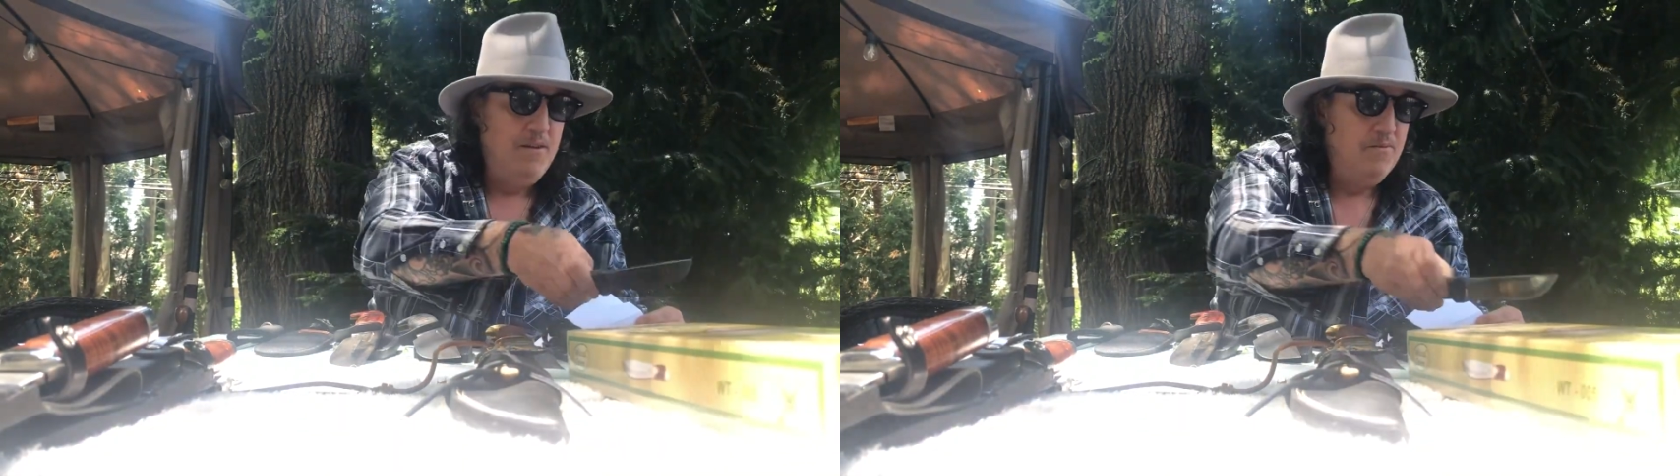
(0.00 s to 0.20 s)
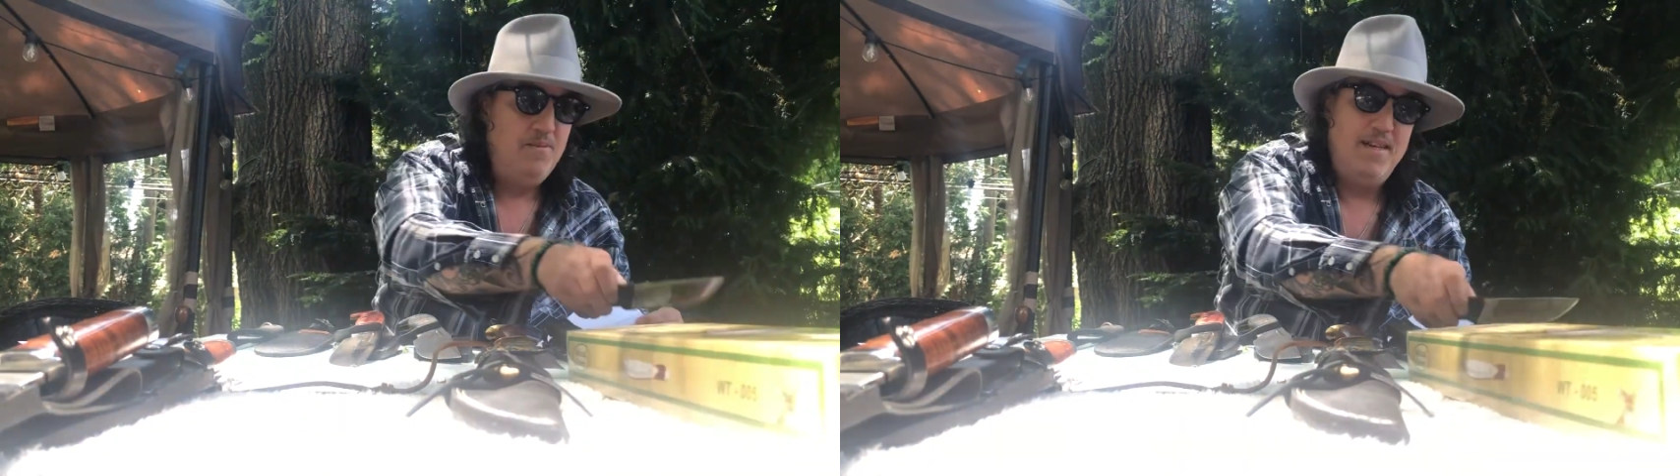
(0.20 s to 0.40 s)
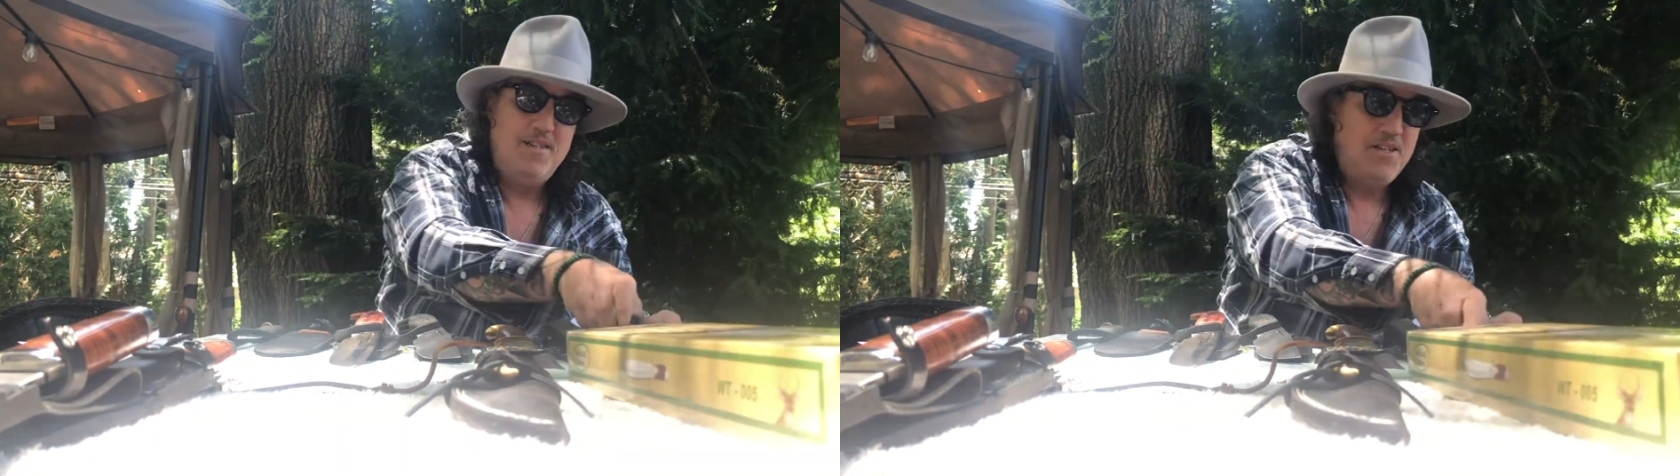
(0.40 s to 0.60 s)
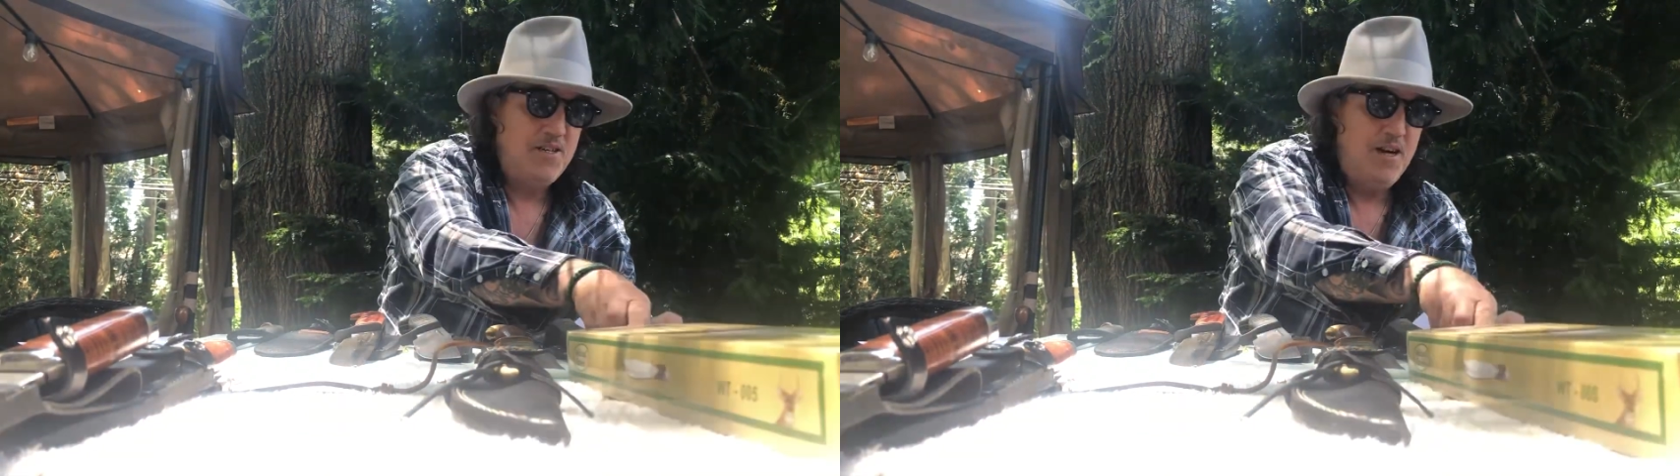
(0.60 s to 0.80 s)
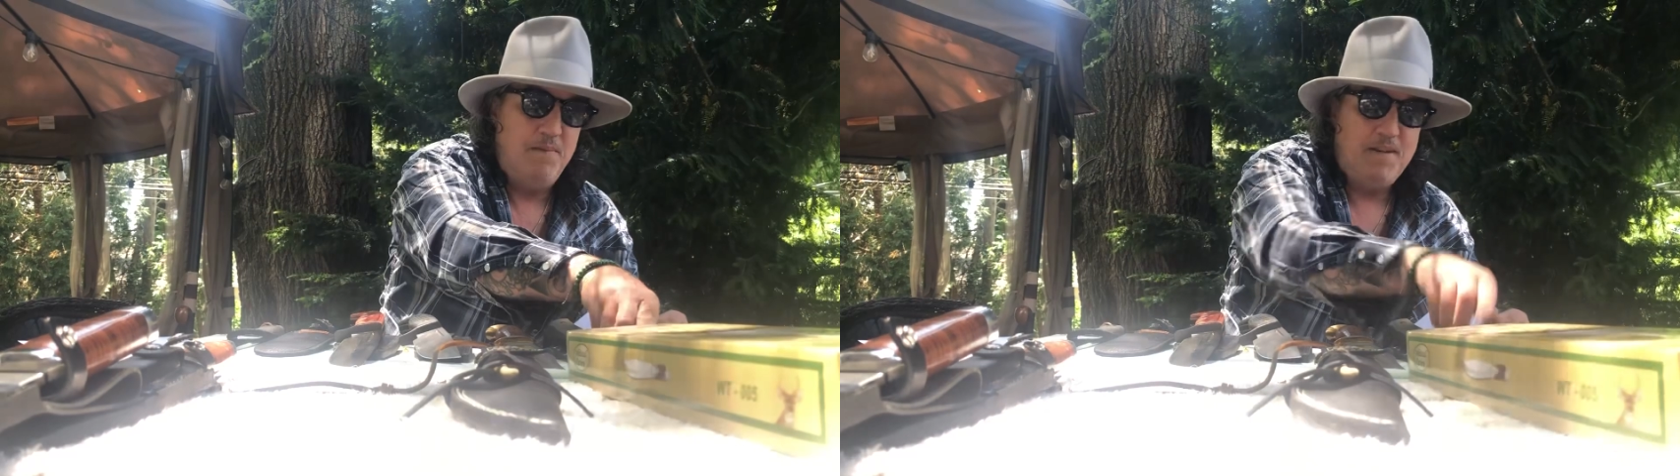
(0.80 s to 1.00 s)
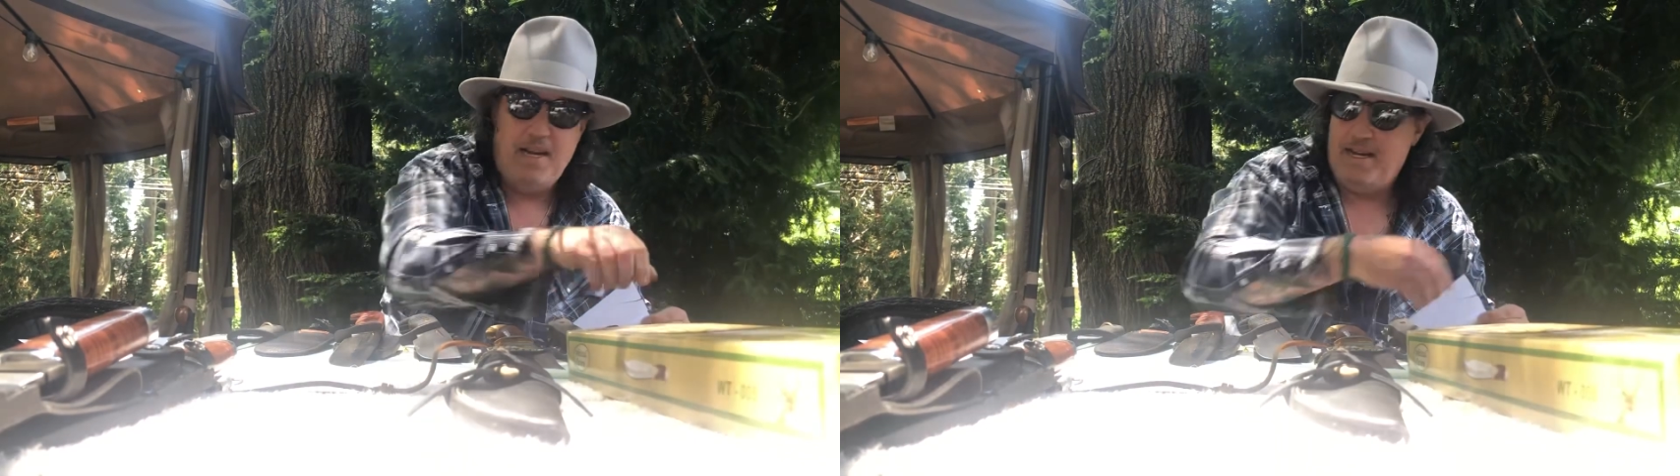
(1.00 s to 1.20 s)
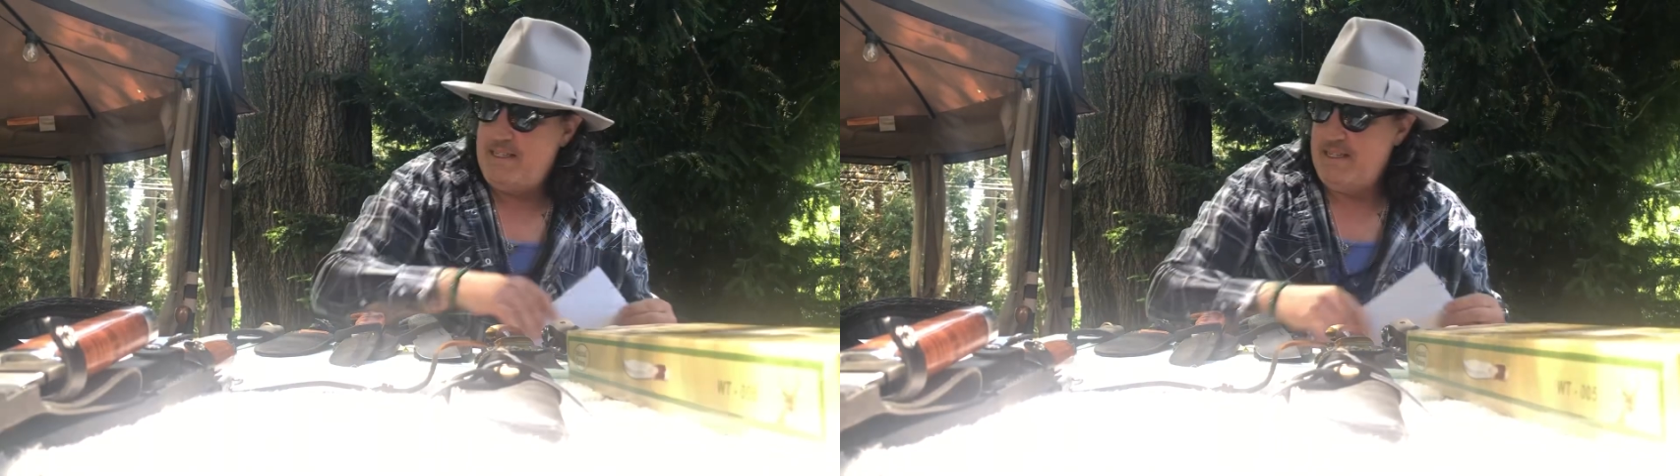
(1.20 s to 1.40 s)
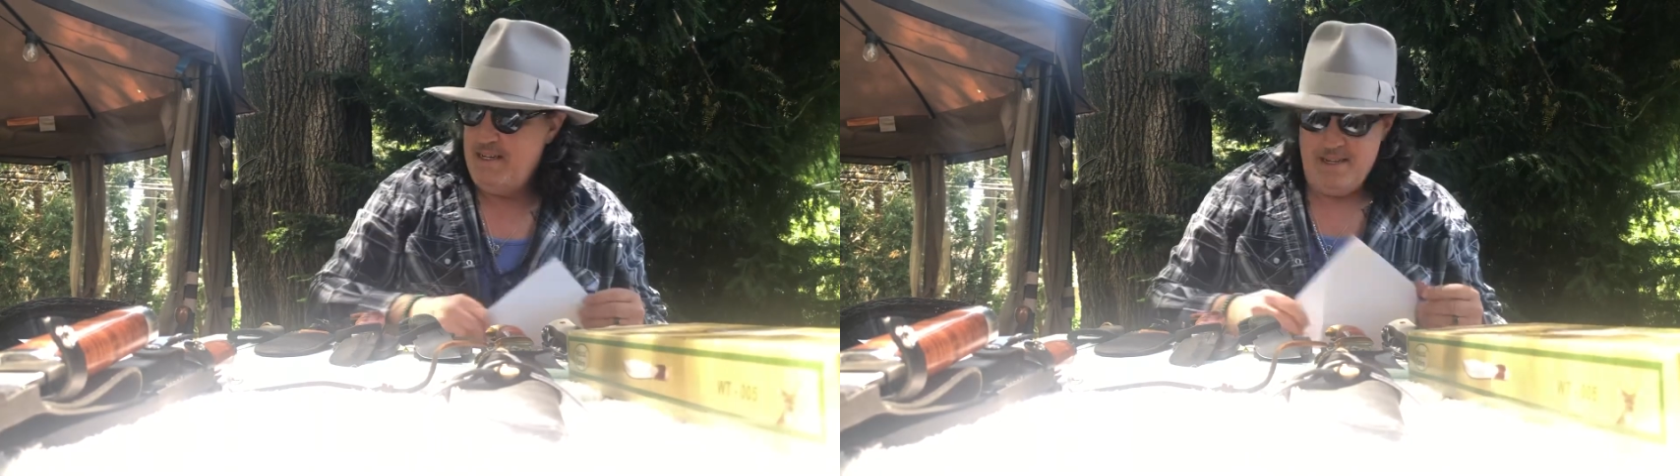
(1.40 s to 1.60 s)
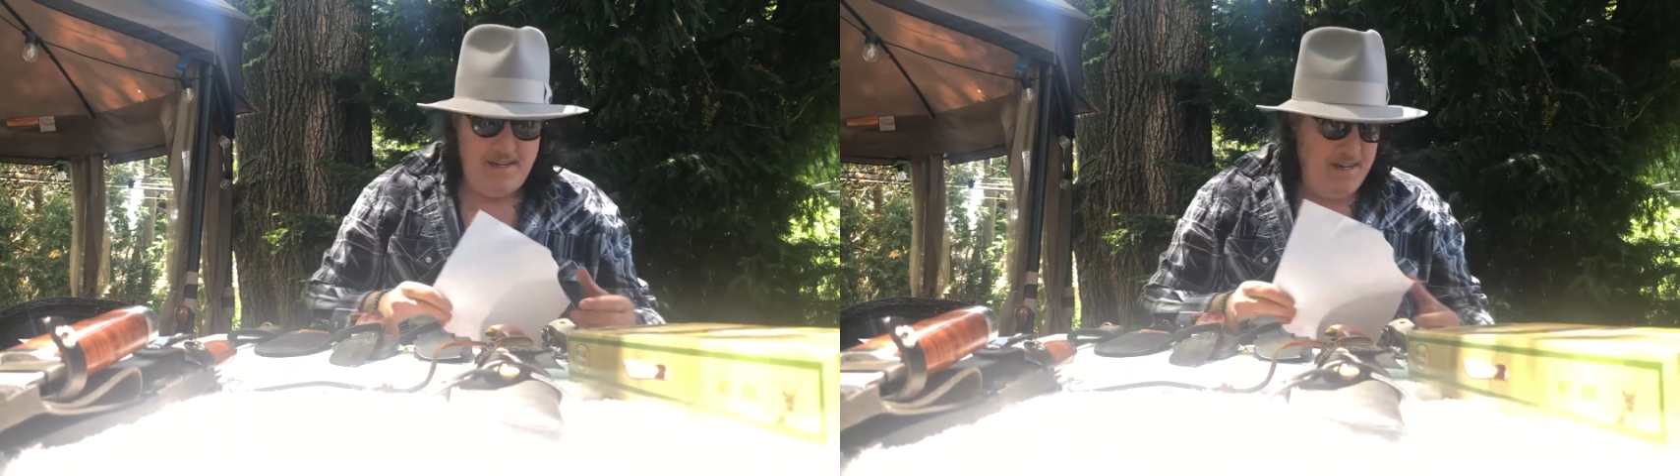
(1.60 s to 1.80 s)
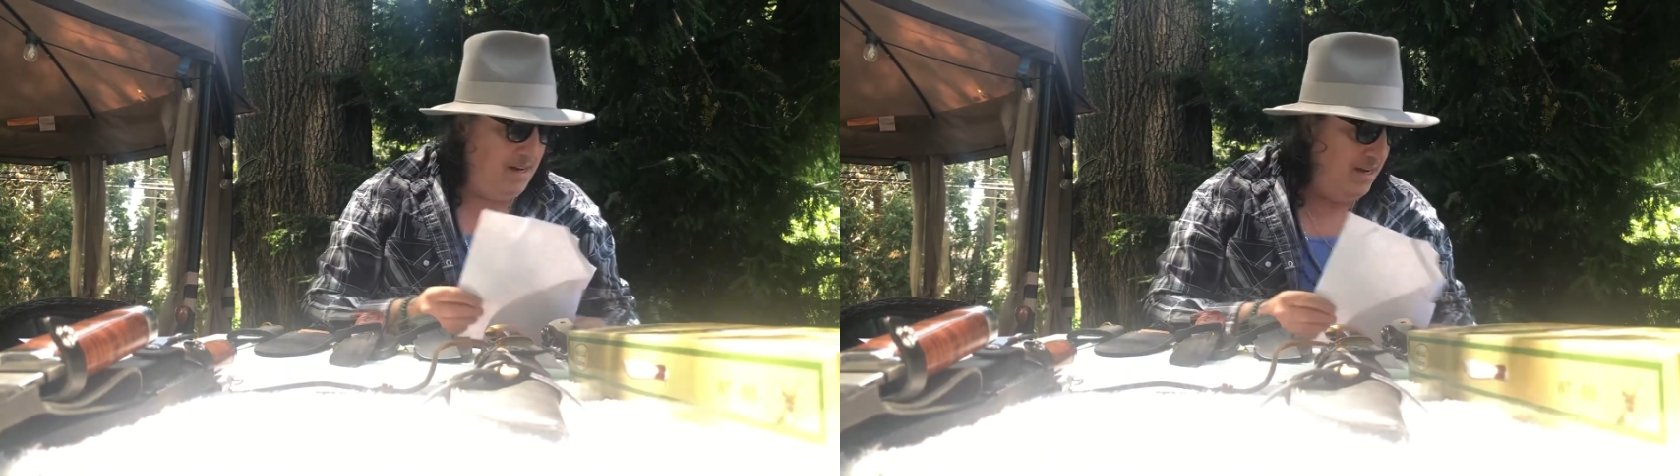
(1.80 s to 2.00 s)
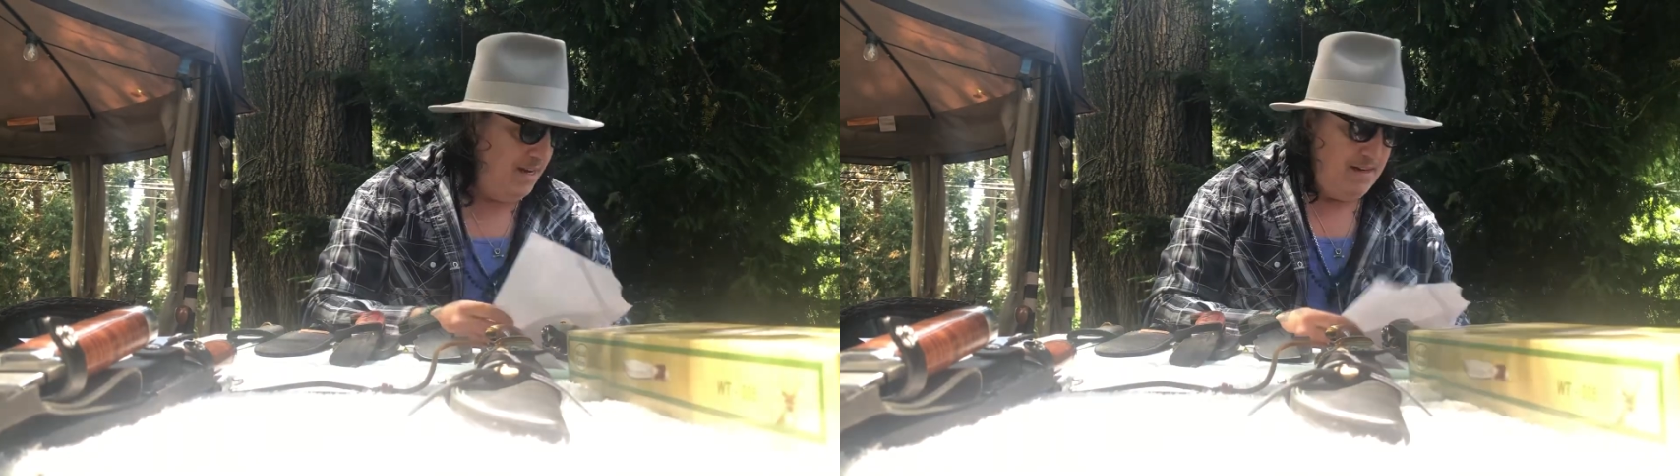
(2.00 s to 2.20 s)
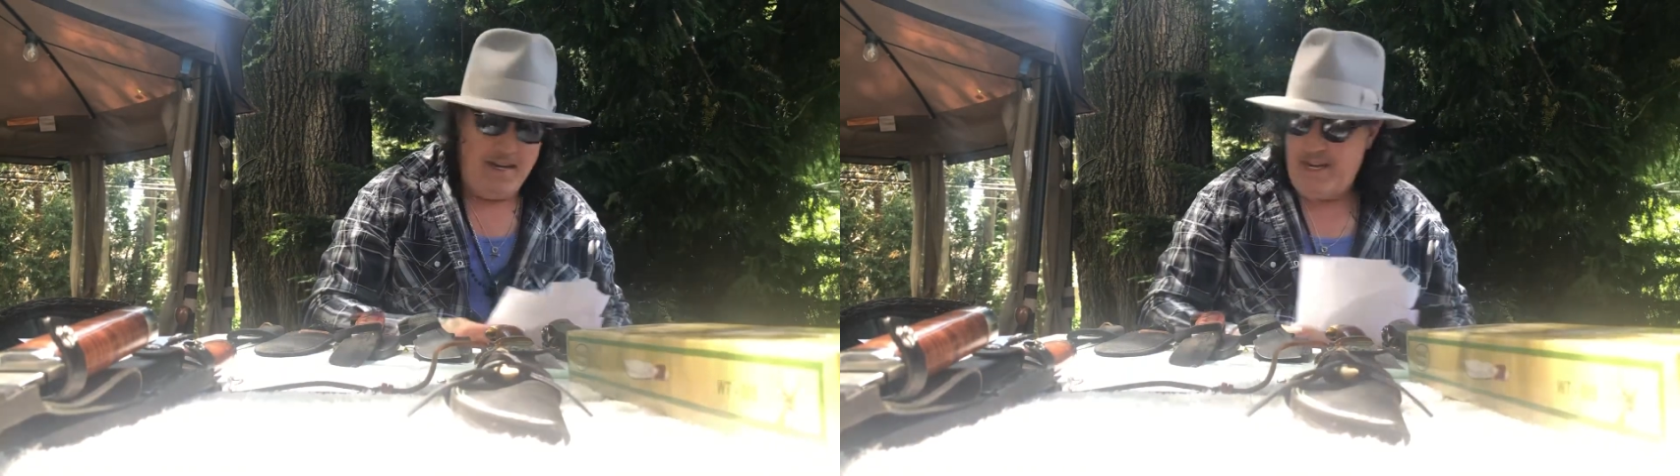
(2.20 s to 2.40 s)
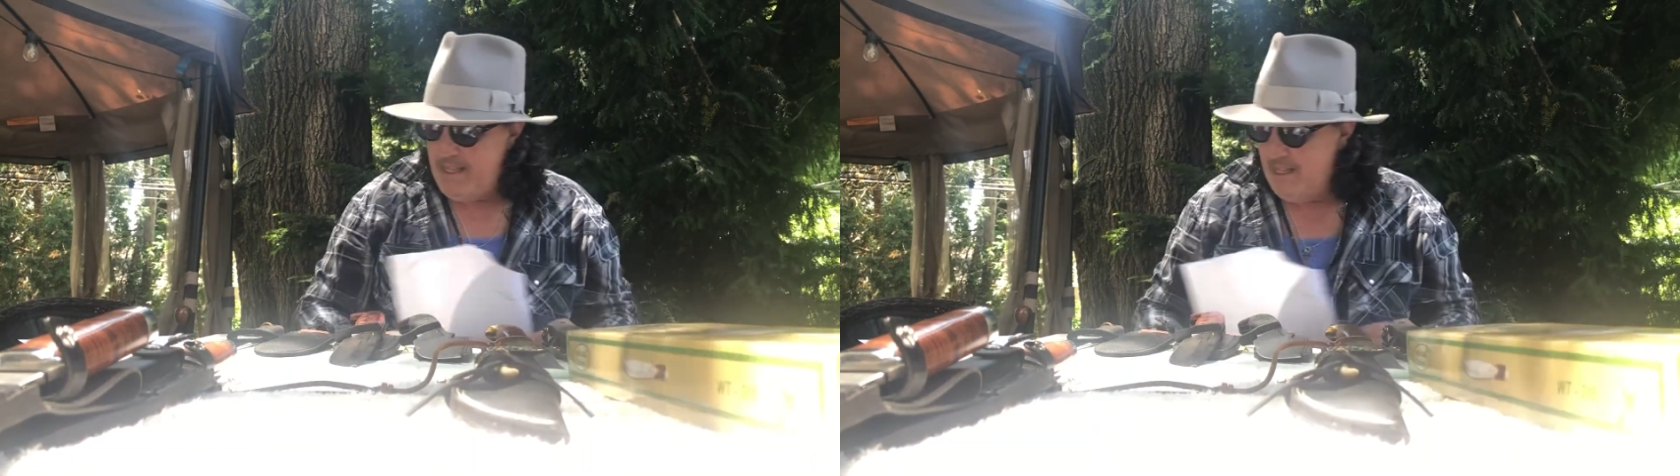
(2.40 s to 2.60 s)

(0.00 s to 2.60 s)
Razor sharp, guys. Right? I hate